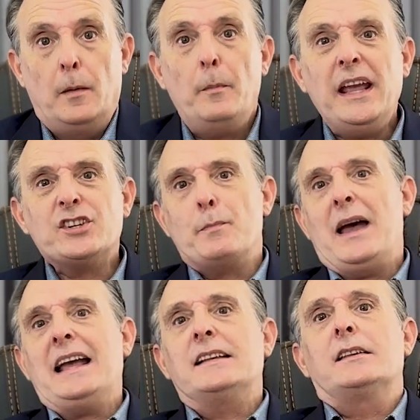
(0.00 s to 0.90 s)
Major
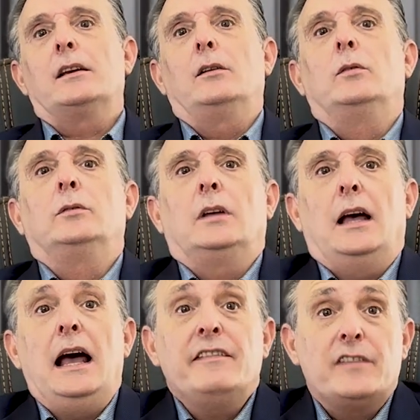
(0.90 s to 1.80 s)
banks include
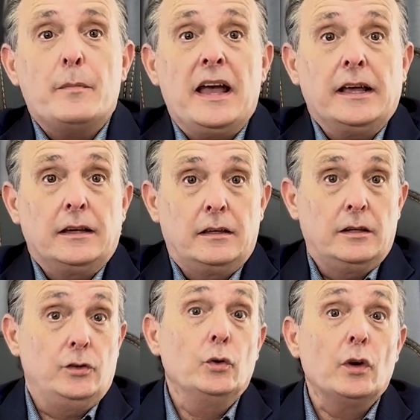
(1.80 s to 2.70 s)
Alpha Bank,
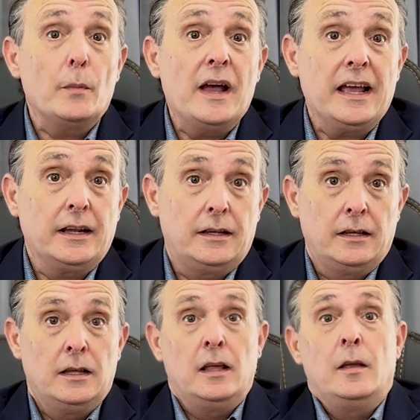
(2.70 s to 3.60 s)
Eurobank,
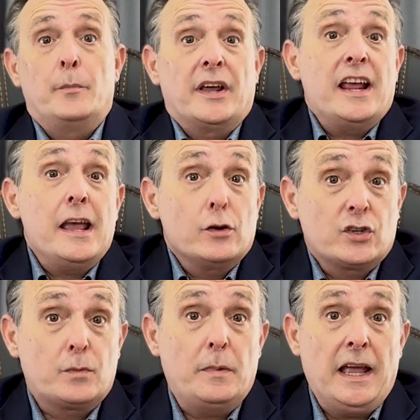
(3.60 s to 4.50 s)

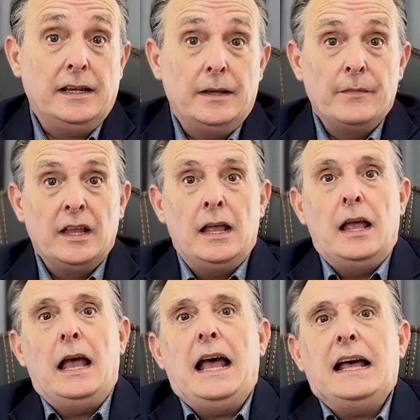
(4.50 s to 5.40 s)
Piraeus Bank,
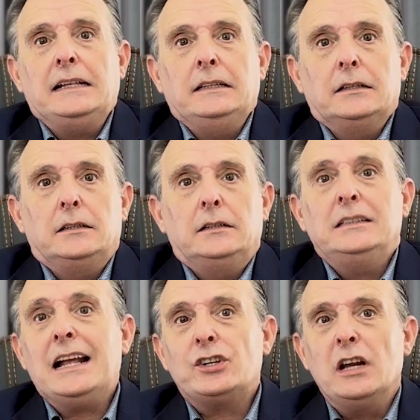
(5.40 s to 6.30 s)
and
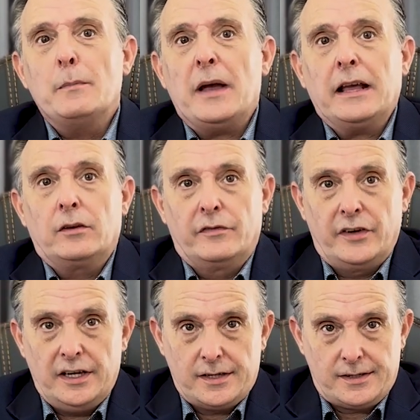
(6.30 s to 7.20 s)
National Bank of
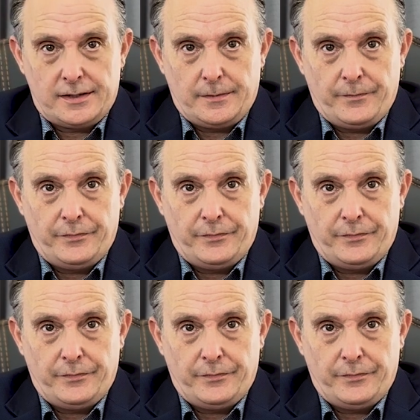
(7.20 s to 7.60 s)
Greece.